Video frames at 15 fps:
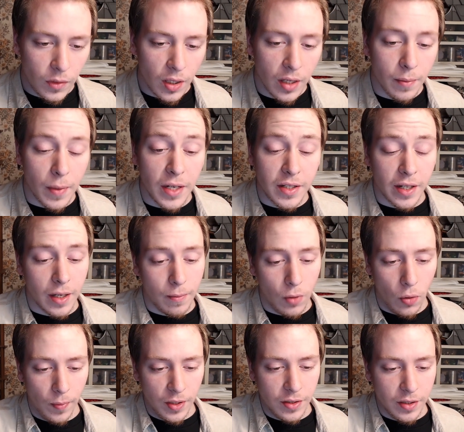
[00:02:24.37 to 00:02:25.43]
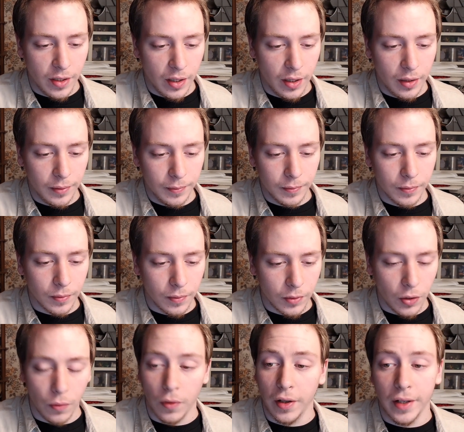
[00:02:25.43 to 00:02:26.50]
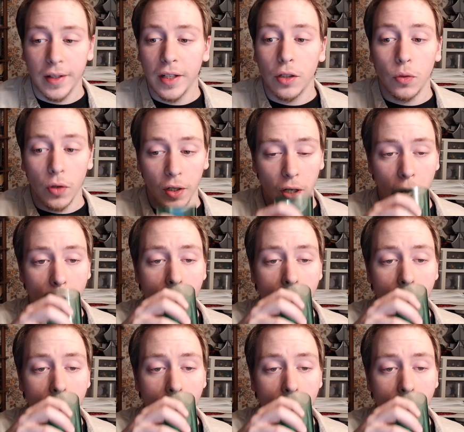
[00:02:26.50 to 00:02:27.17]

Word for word: may take a moment. Don't worry, it'll work.